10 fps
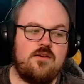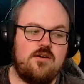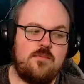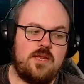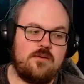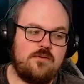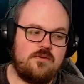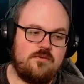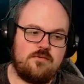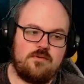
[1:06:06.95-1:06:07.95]
You know what I mean?
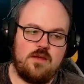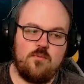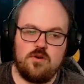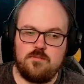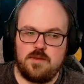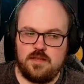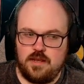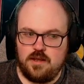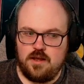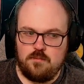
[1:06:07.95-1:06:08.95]
It wouldn't be
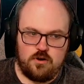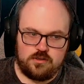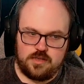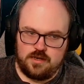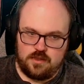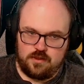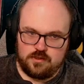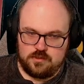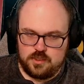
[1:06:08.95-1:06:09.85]
like a Murktide deck that